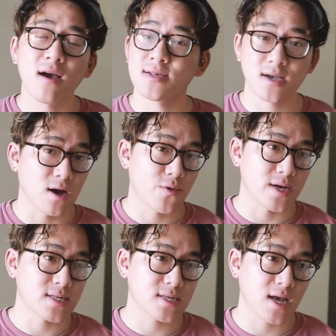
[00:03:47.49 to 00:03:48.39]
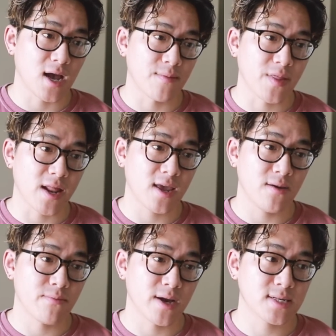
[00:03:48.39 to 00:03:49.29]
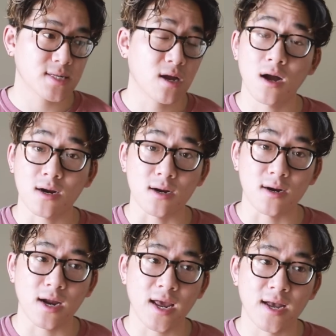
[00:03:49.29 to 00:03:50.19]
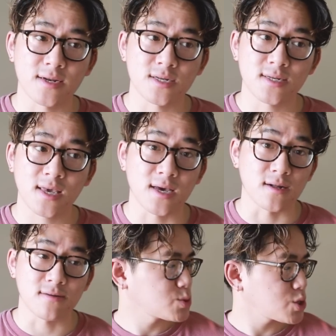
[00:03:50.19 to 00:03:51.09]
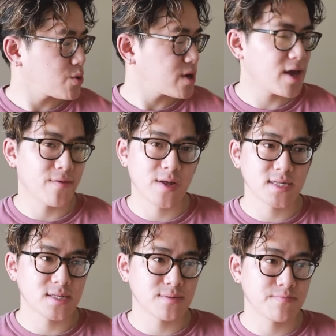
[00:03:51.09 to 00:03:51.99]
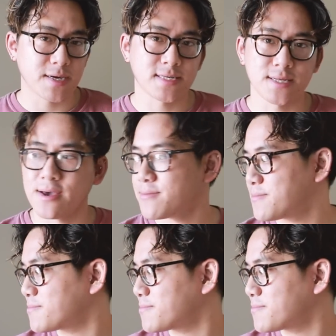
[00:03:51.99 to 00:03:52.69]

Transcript: as a conquest um, that he must conquer and kill. So uh, yeah, that's basically it.